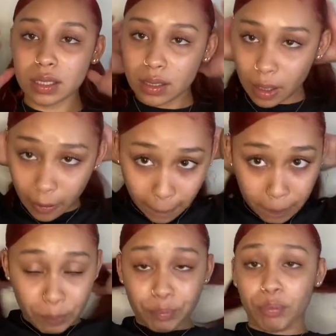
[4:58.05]
see
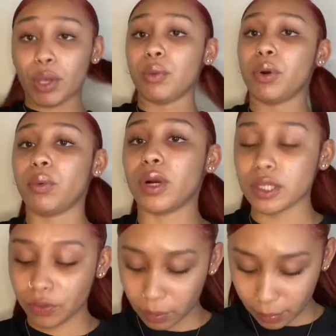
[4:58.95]
what works
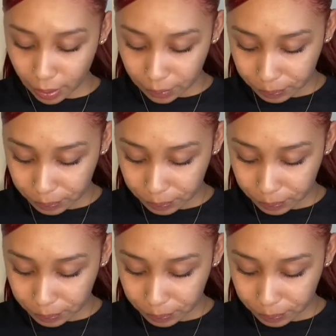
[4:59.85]
for me.